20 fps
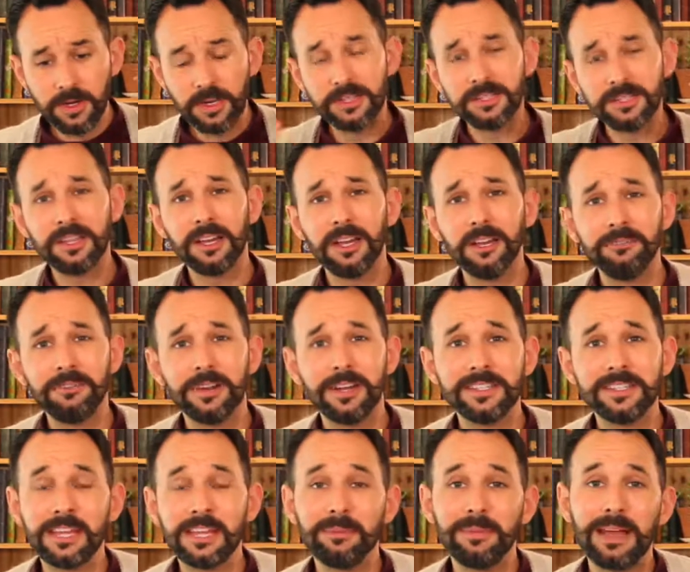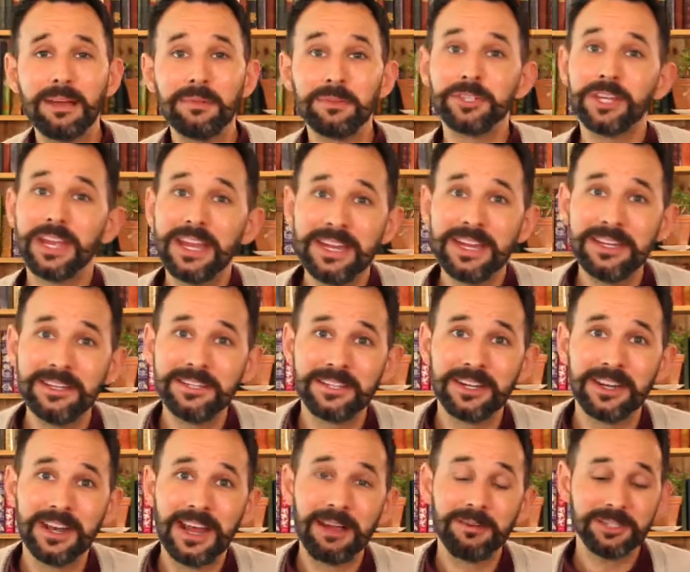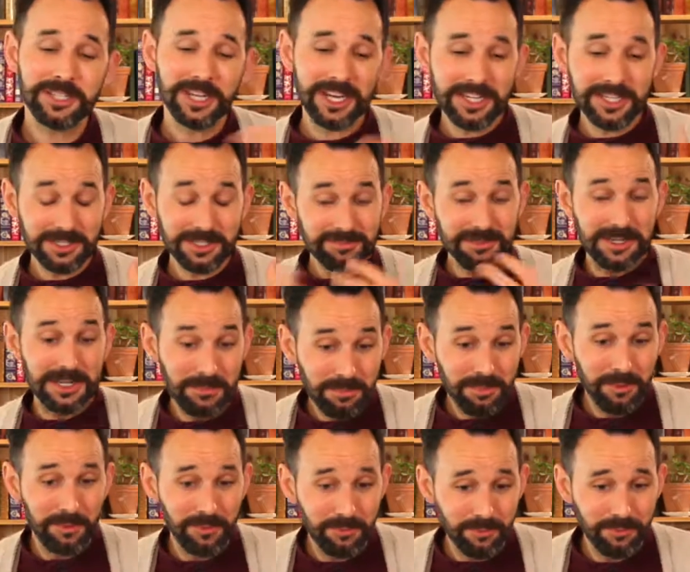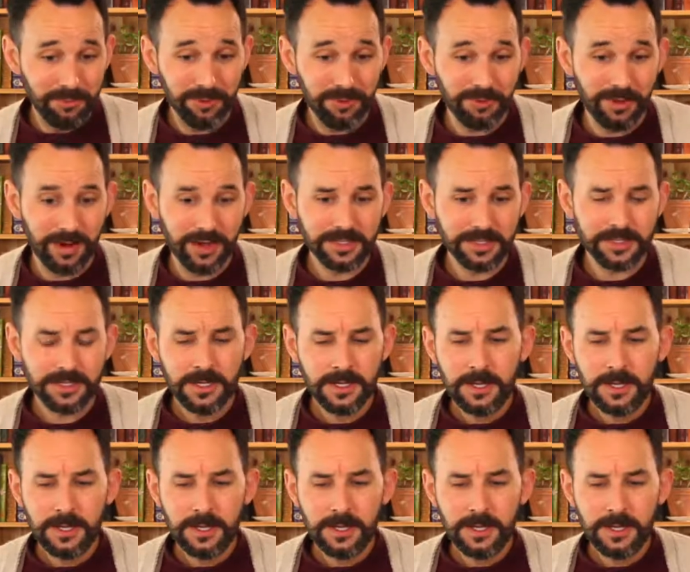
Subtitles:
I started writing about change and how change is really important for us.